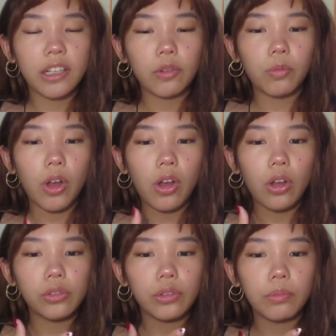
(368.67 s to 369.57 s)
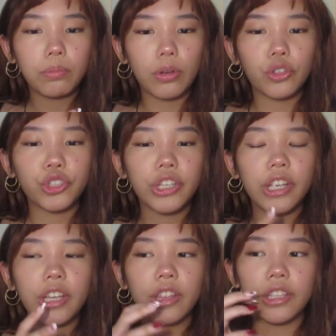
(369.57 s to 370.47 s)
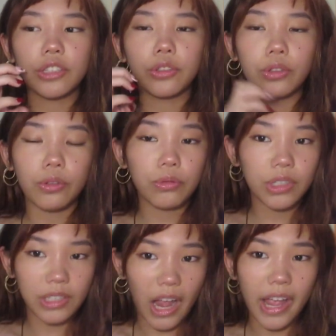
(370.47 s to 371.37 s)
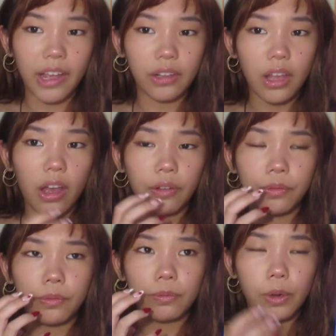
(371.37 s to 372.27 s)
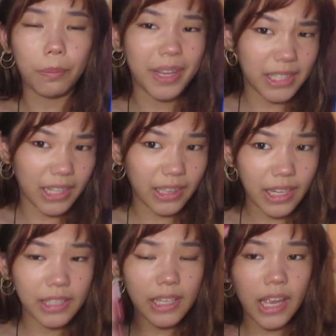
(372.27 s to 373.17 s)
while also pushing this new style of romantic leads.